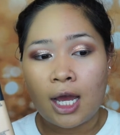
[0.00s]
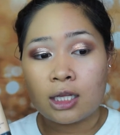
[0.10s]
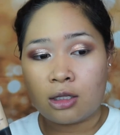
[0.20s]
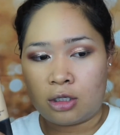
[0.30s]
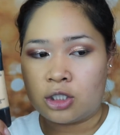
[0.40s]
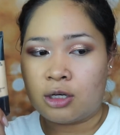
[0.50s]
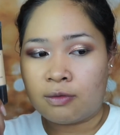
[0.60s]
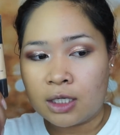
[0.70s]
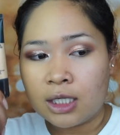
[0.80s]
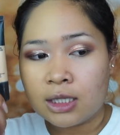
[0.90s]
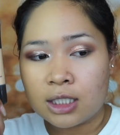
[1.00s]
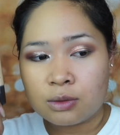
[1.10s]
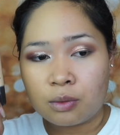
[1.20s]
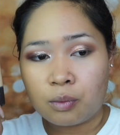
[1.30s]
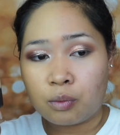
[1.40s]
and longevity. This
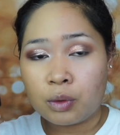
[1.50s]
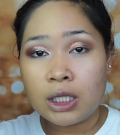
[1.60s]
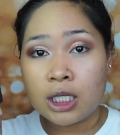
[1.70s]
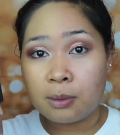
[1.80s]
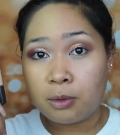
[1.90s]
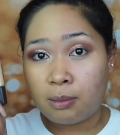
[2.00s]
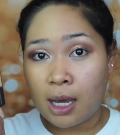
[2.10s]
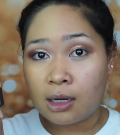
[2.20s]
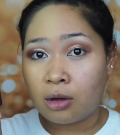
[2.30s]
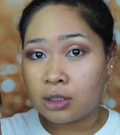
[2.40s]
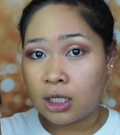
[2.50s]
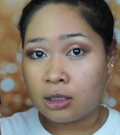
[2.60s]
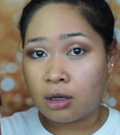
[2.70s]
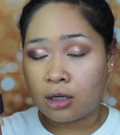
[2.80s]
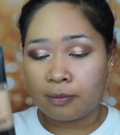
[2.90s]
one will really keep you matte all day
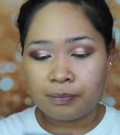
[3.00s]
long.